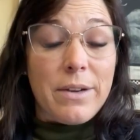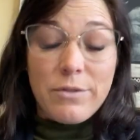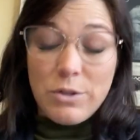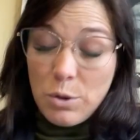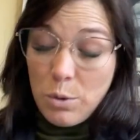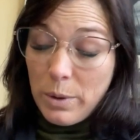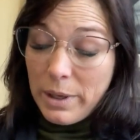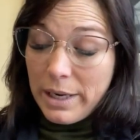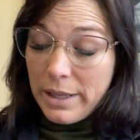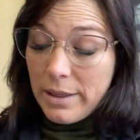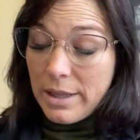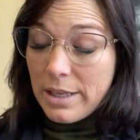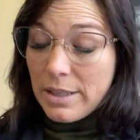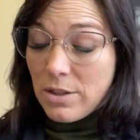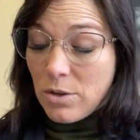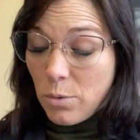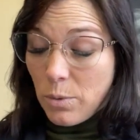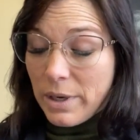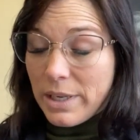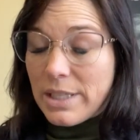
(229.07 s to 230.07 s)
of 20,
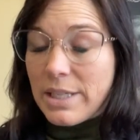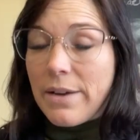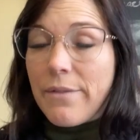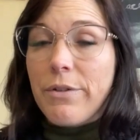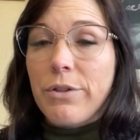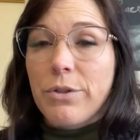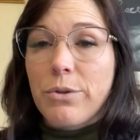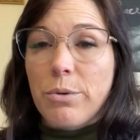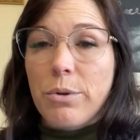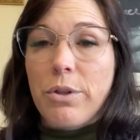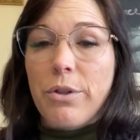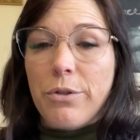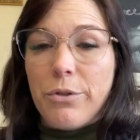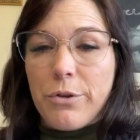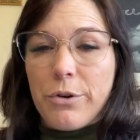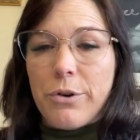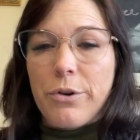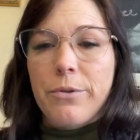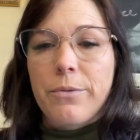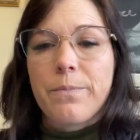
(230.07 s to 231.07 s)
that's 27th through the
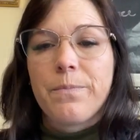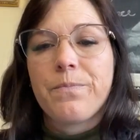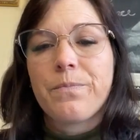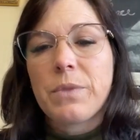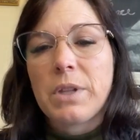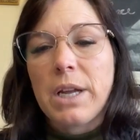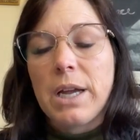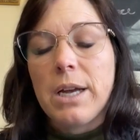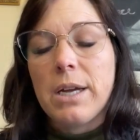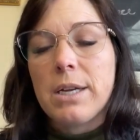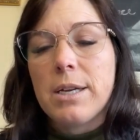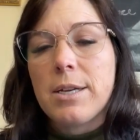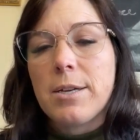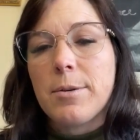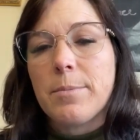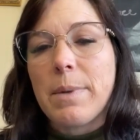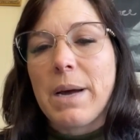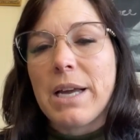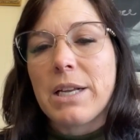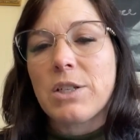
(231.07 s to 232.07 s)
3rd.
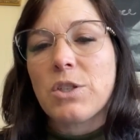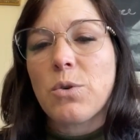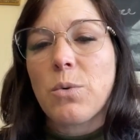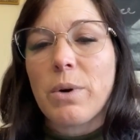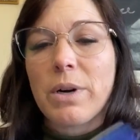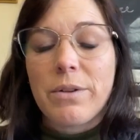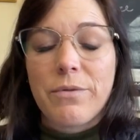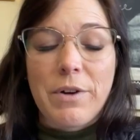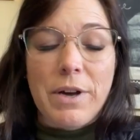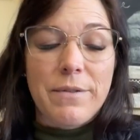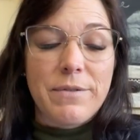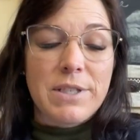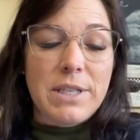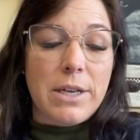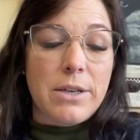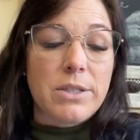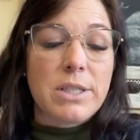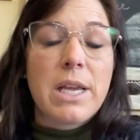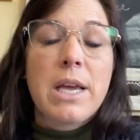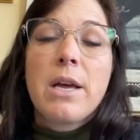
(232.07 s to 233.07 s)
Um, I had 25
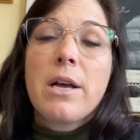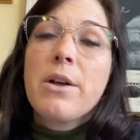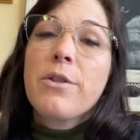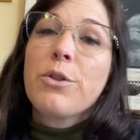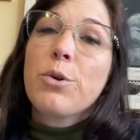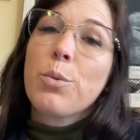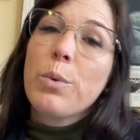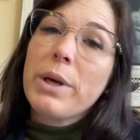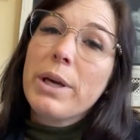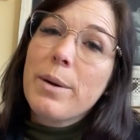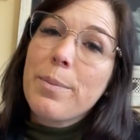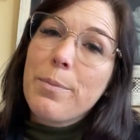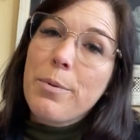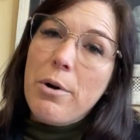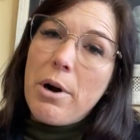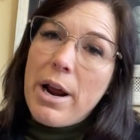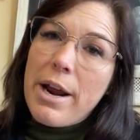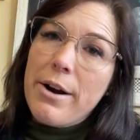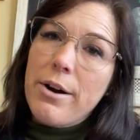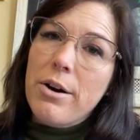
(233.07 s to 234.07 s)
sales. The week
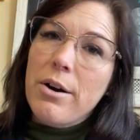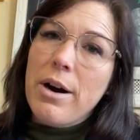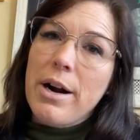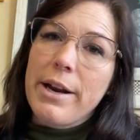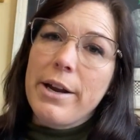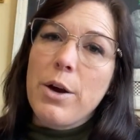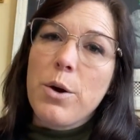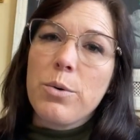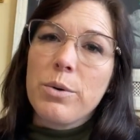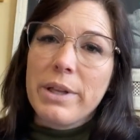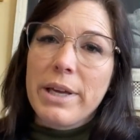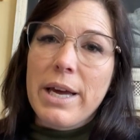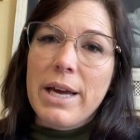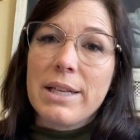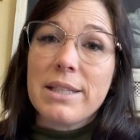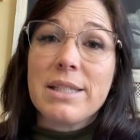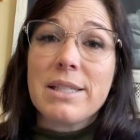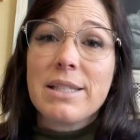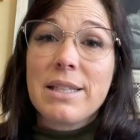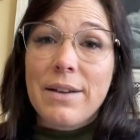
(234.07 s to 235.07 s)
prior, I only
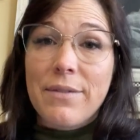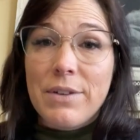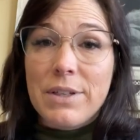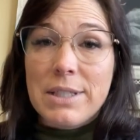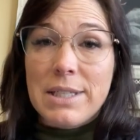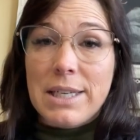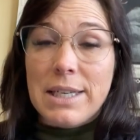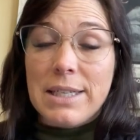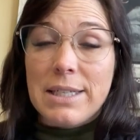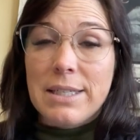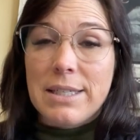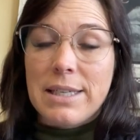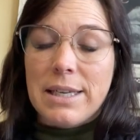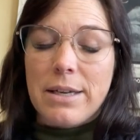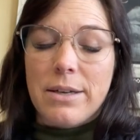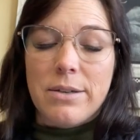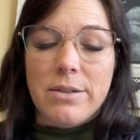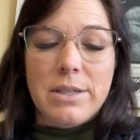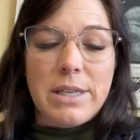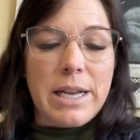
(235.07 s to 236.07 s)
had 17
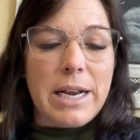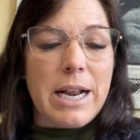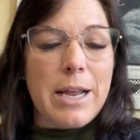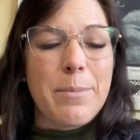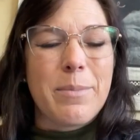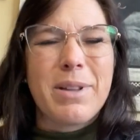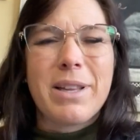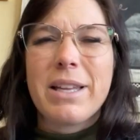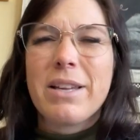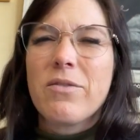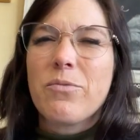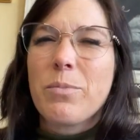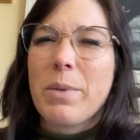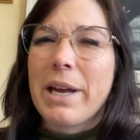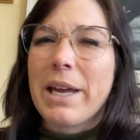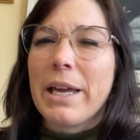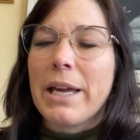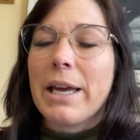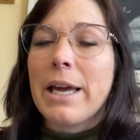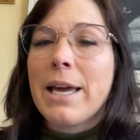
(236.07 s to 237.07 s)
sales, and I believe
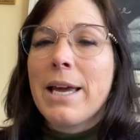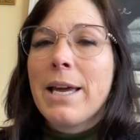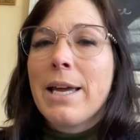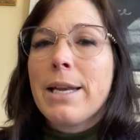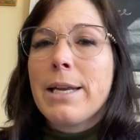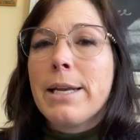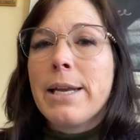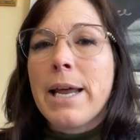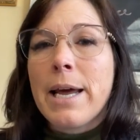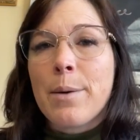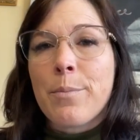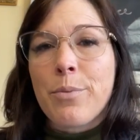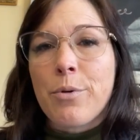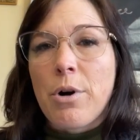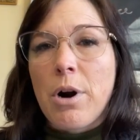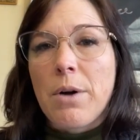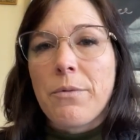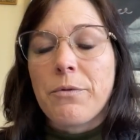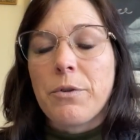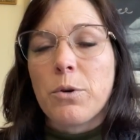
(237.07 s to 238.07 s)
my net
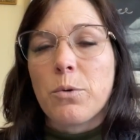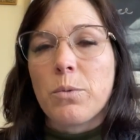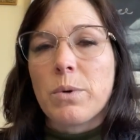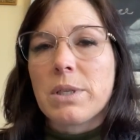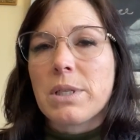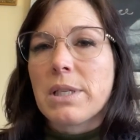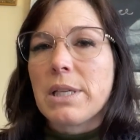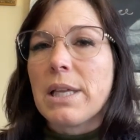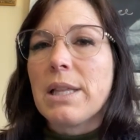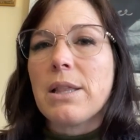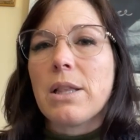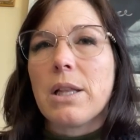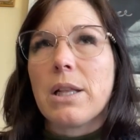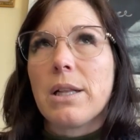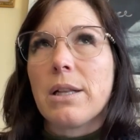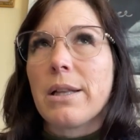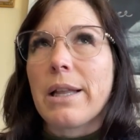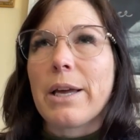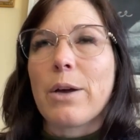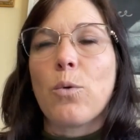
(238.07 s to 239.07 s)
profit was in
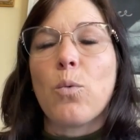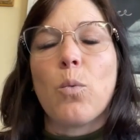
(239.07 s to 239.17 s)
like